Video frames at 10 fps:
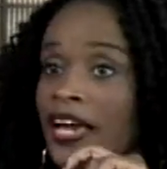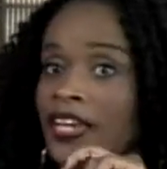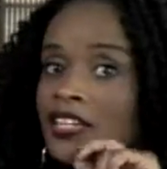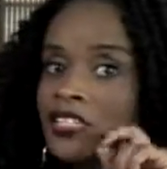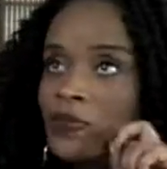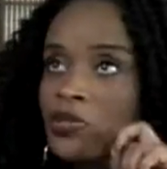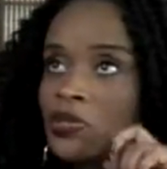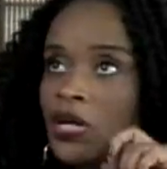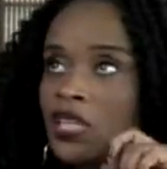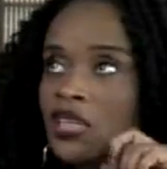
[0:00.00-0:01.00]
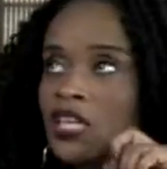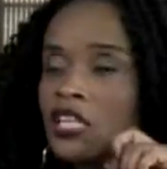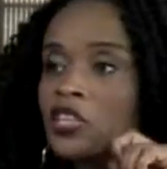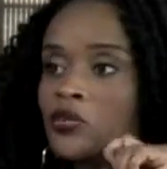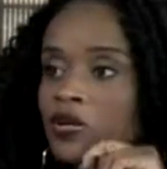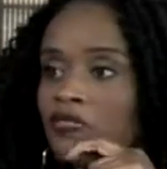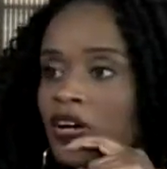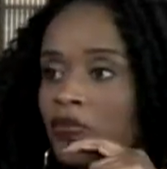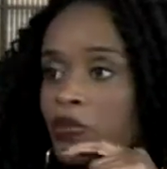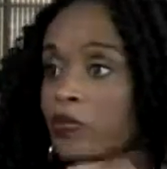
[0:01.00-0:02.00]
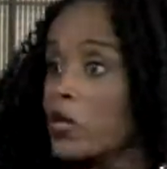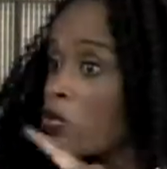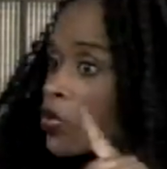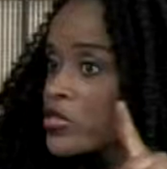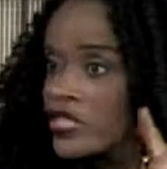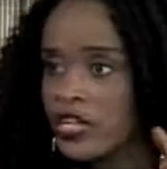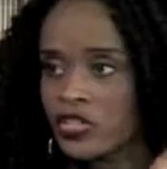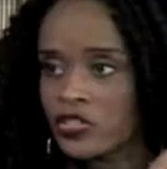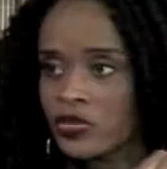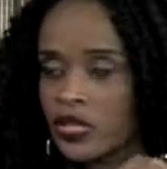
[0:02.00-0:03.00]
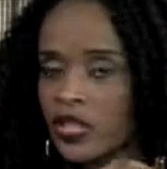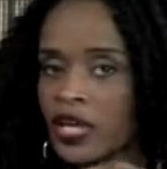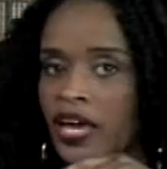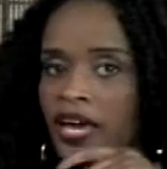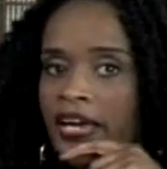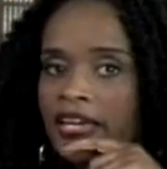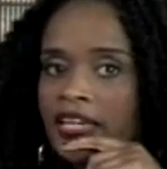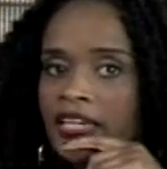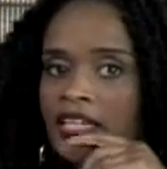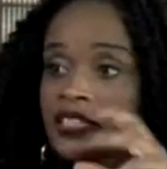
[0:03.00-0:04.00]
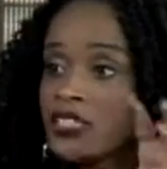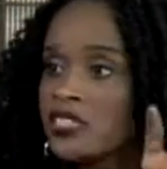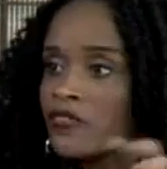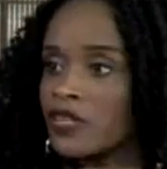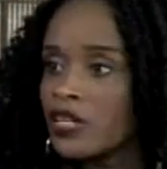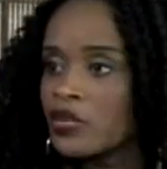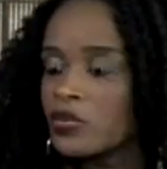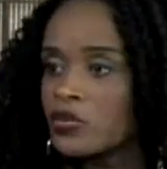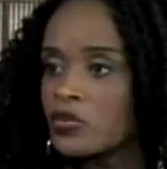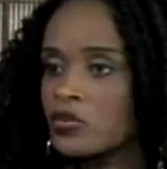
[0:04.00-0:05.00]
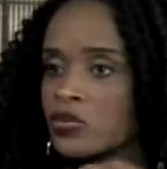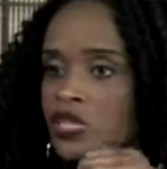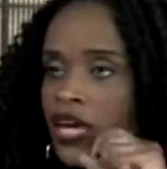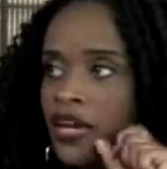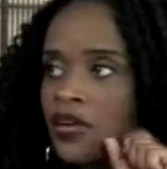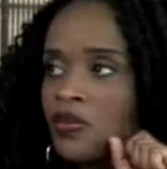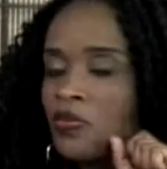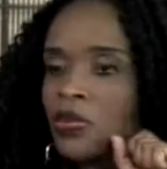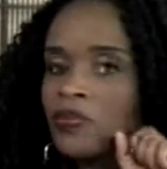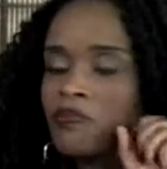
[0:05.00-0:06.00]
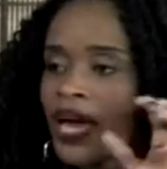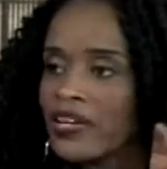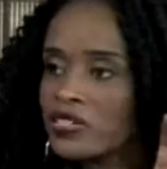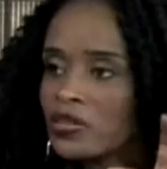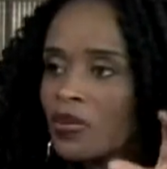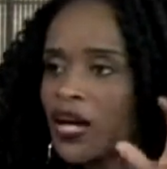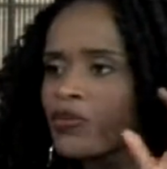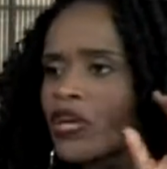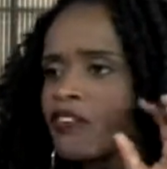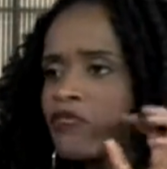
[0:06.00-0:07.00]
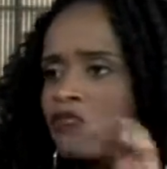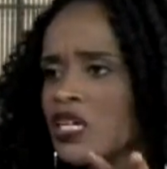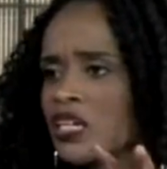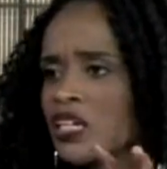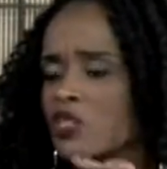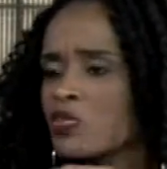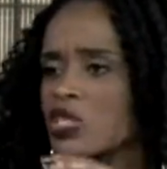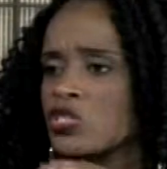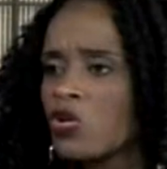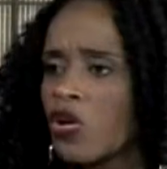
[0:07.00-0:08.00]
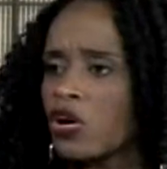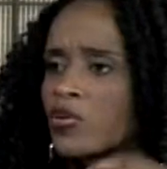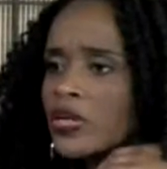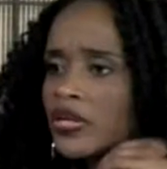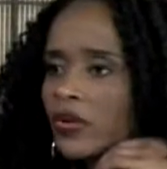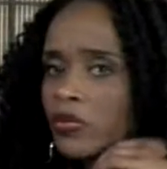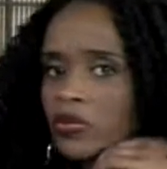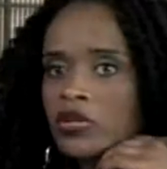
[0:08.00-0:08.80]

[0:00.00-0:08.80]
and it's up to I think 35 women across the country. And it's a 7-day cruise, and we mastermind, we have meetings, we talk, we network.